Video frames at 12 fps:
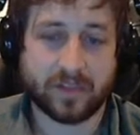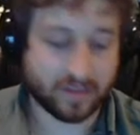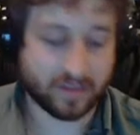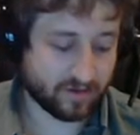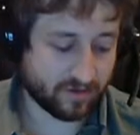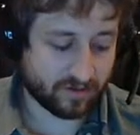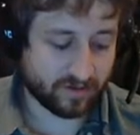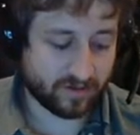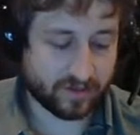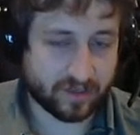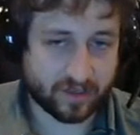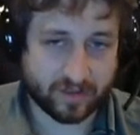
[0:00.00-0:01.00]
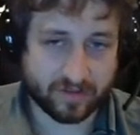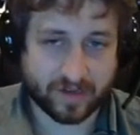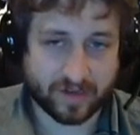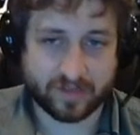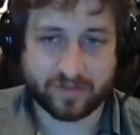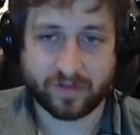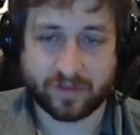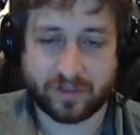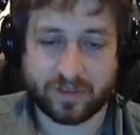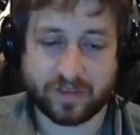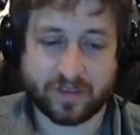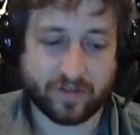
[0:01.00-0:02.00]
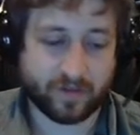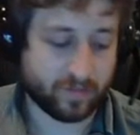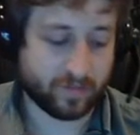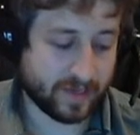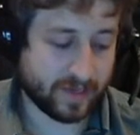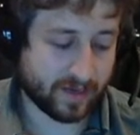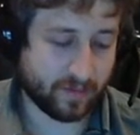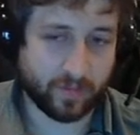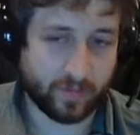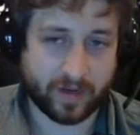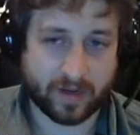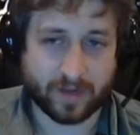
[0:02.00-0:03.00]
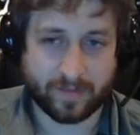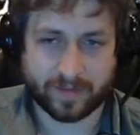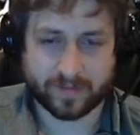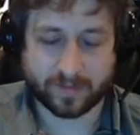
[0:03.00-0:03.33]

get our colorized versions of our black and white comics,